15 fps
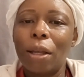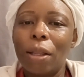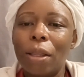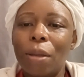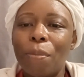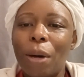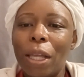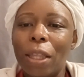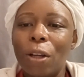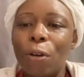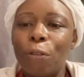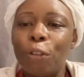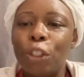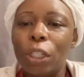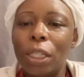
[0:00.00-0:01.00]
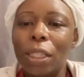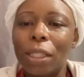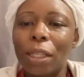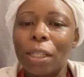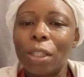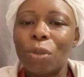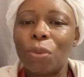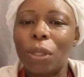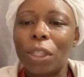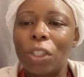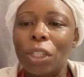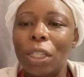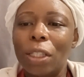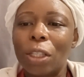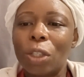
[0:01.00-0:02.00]
the mother of Jesus, with
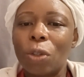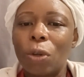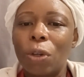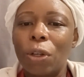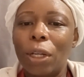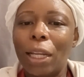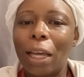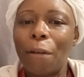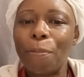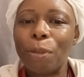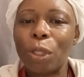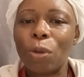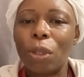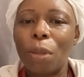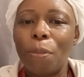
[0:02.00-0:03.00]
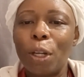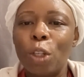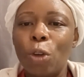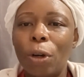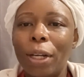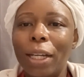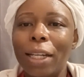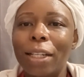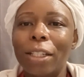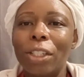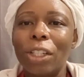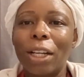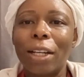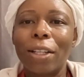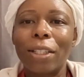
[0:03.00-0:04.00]
Jesus on her lap. So the Madonna and
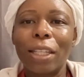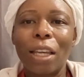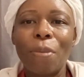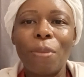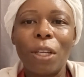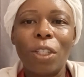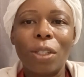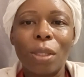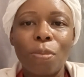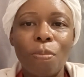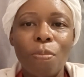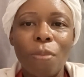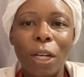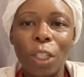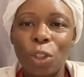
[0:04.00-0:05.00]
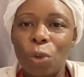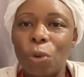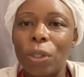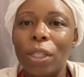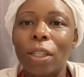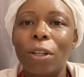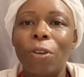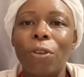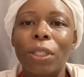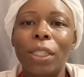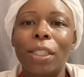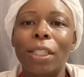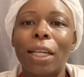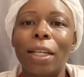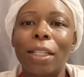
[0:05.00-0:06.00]
child image is much older than
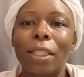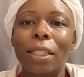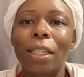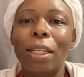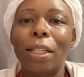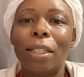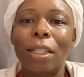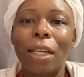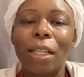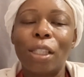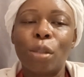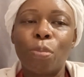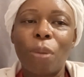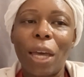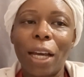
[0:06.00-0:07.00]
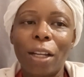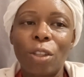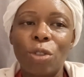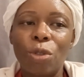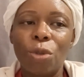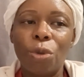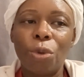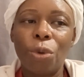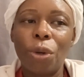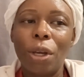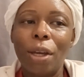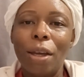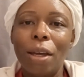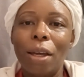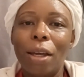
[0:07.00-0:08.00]
Christianity. It dates back to
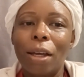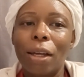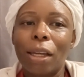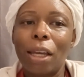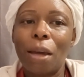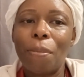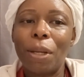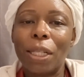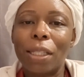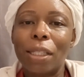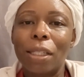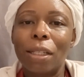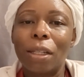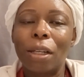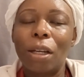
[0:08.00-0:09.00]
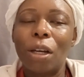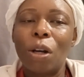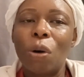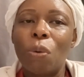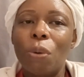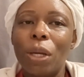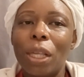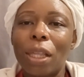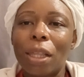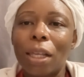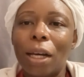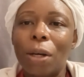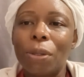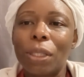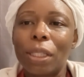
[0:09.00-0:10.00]
Kemet with
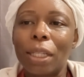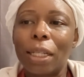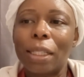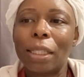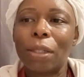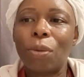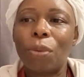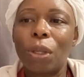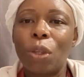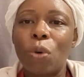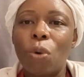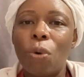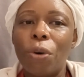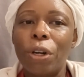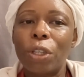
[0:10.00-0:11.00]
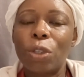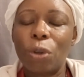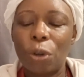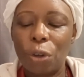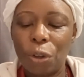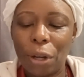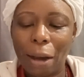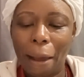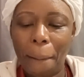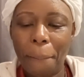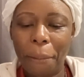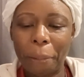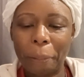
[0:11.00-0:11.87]
Auset with Horus on her lap.